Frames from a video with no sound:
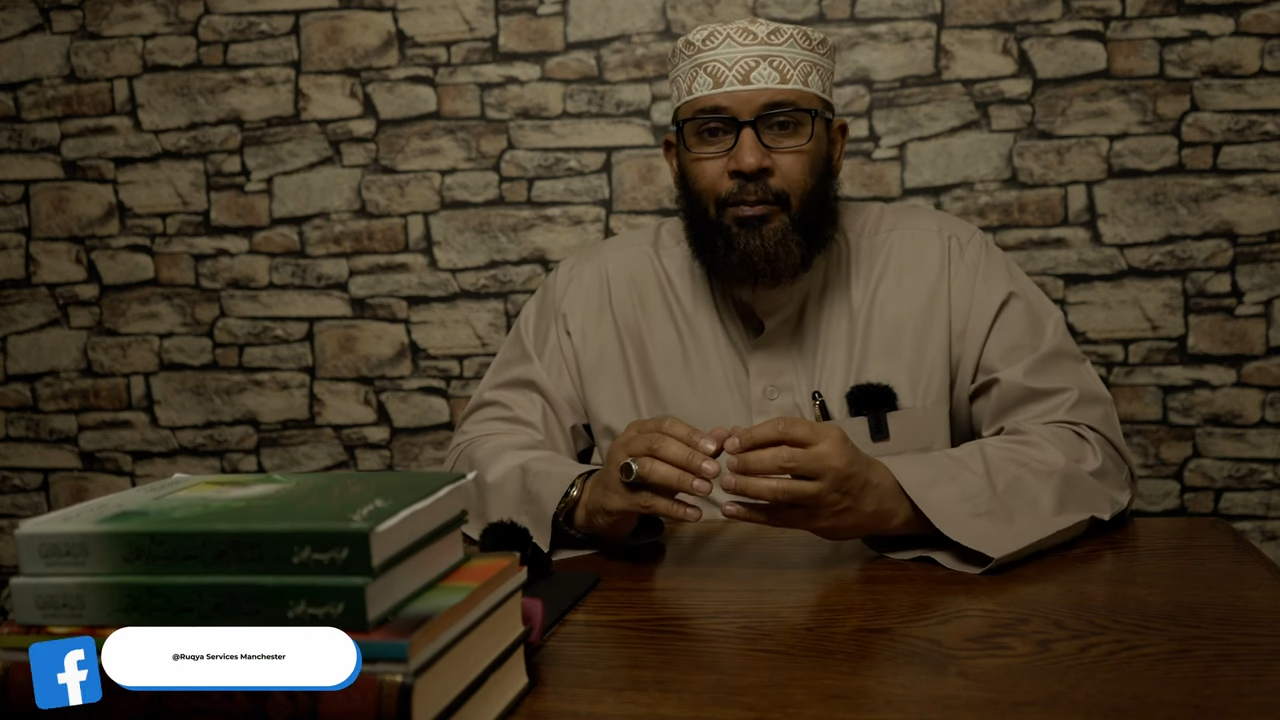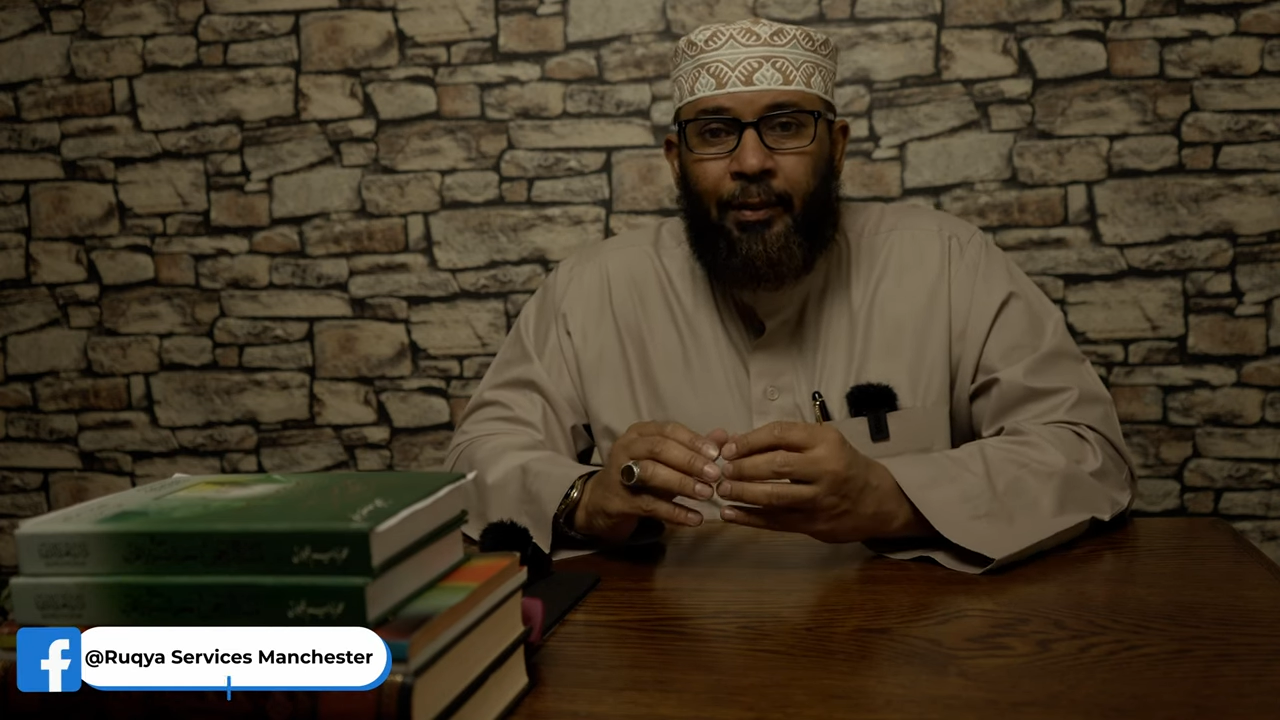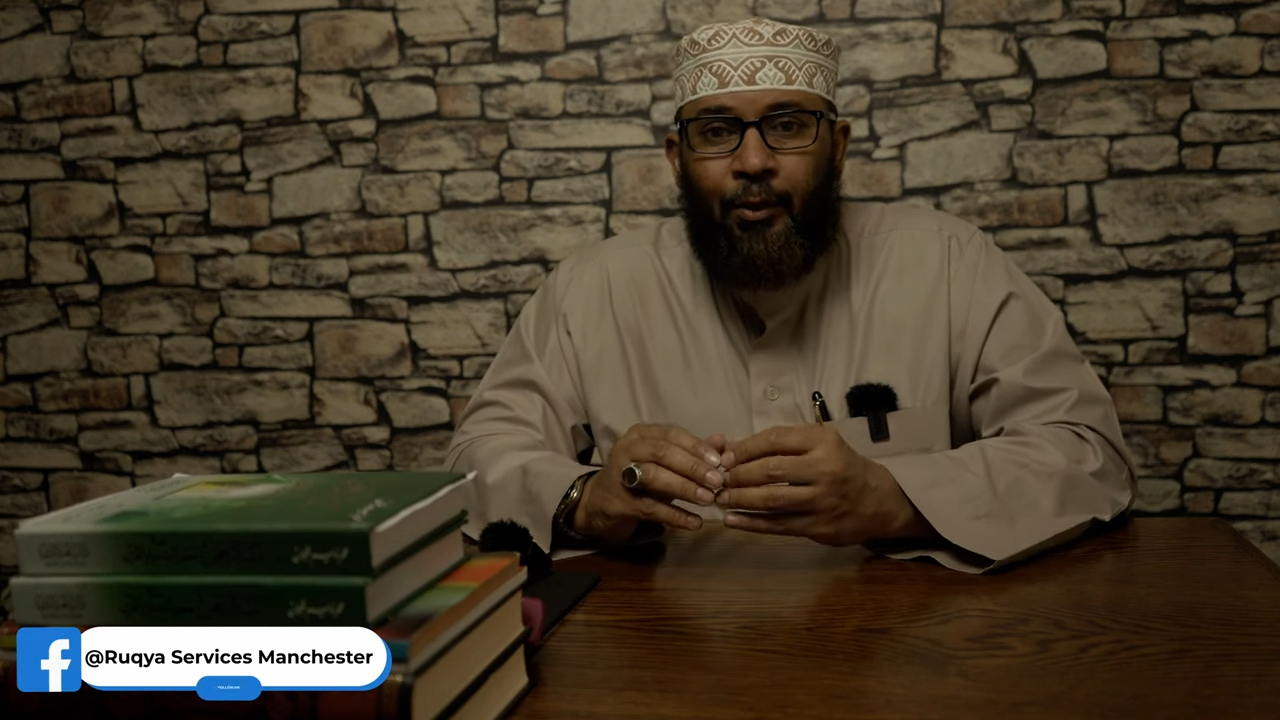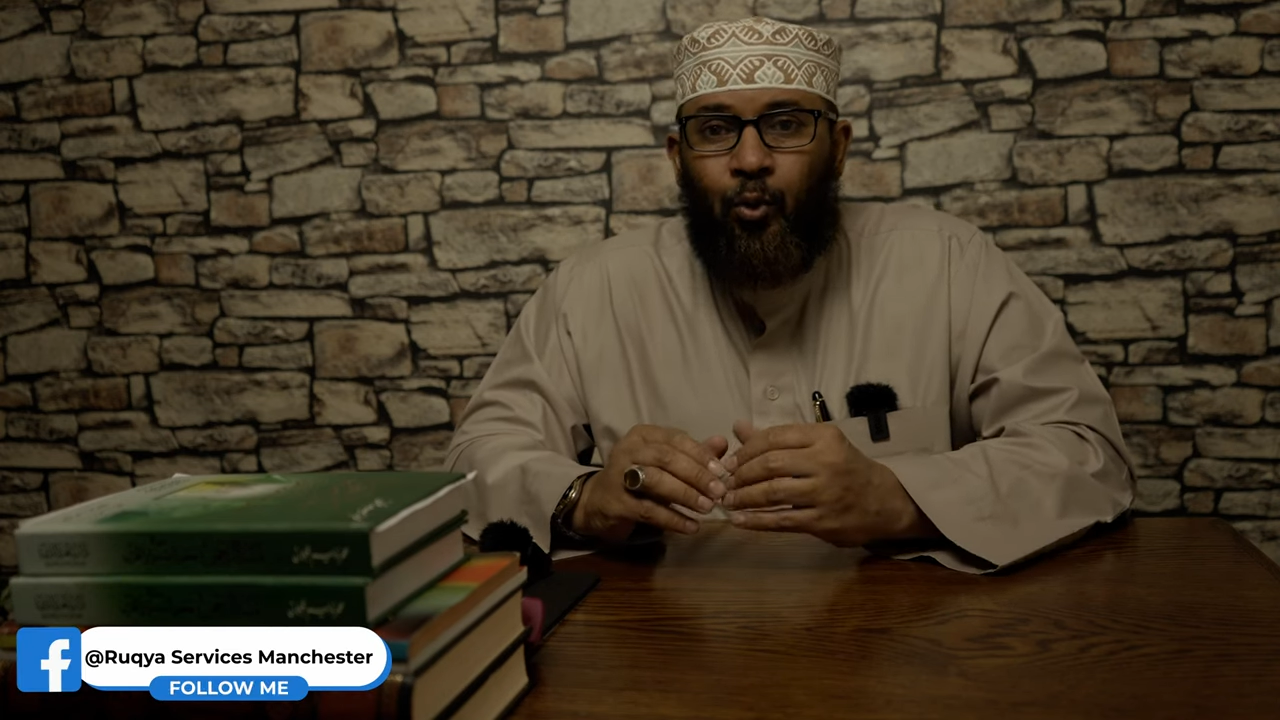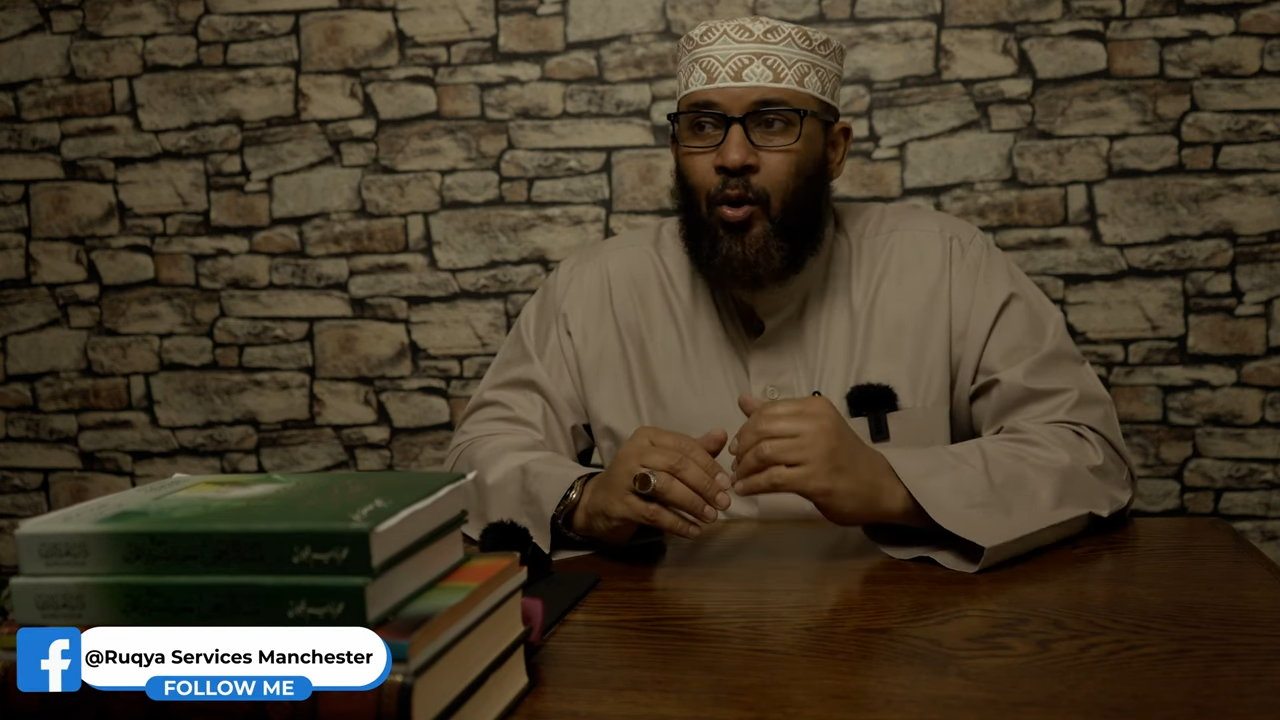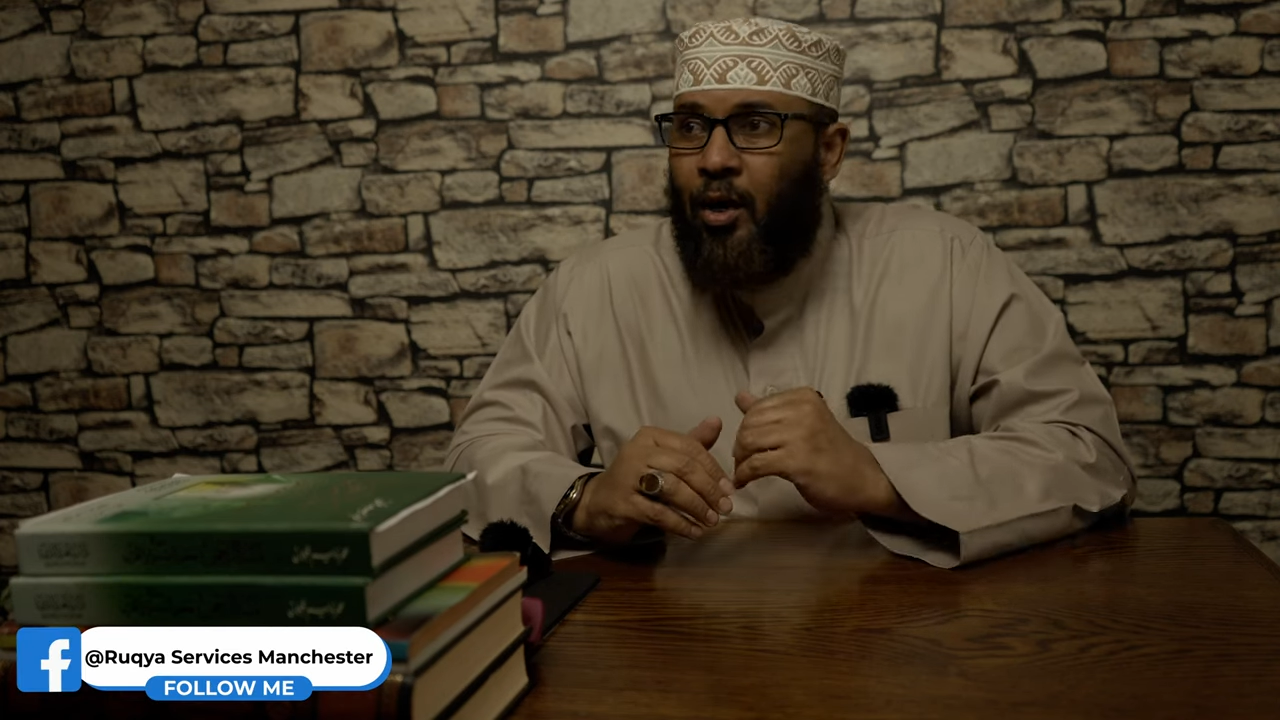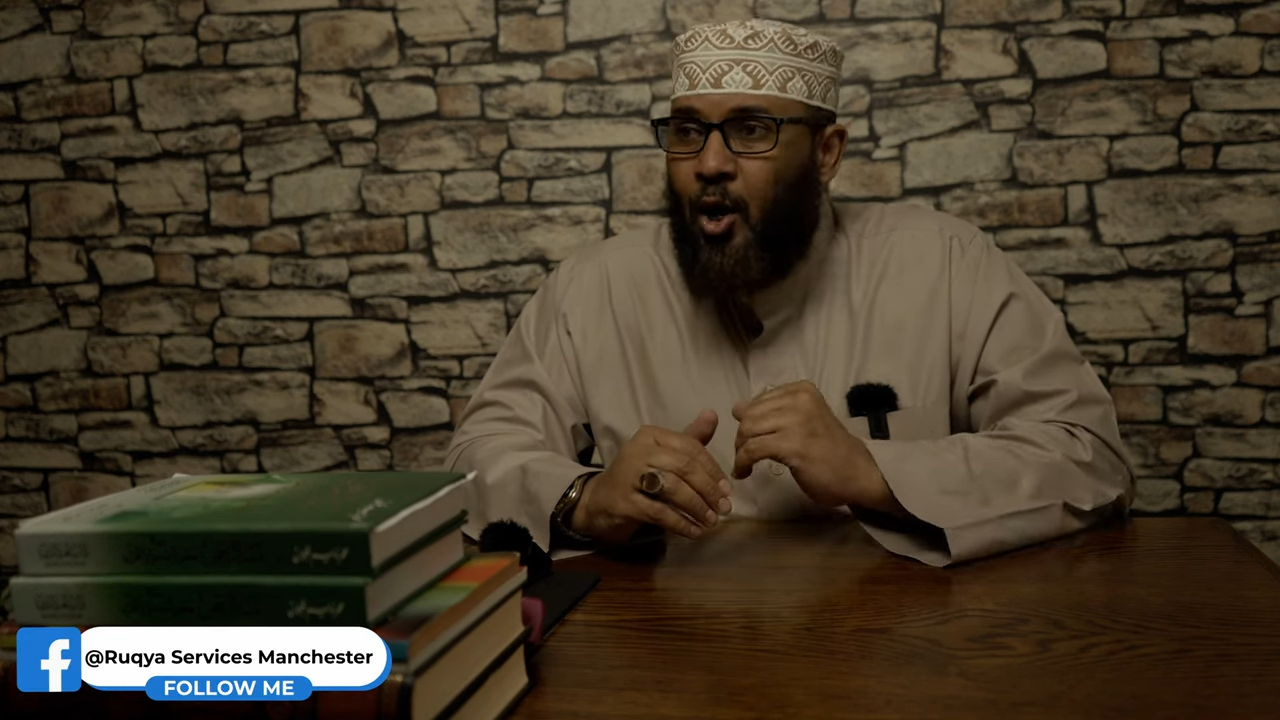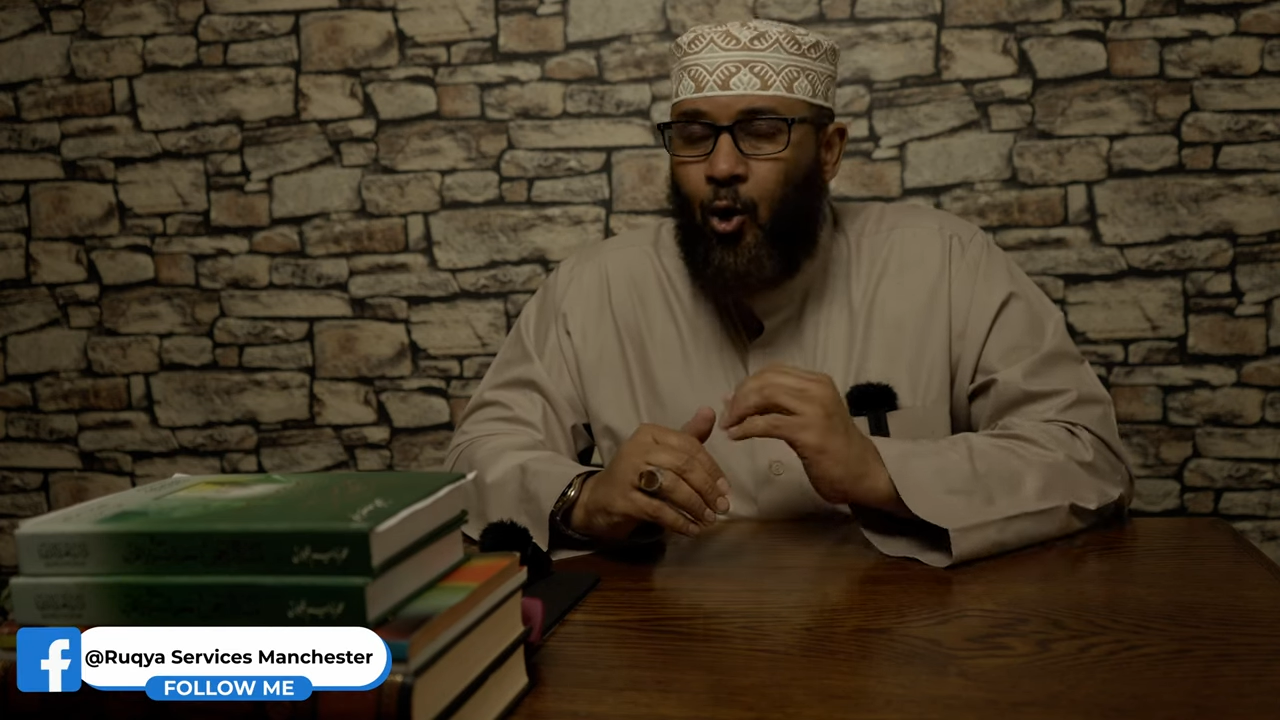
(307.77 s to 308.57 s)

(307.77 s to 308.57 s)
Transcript: maybe you were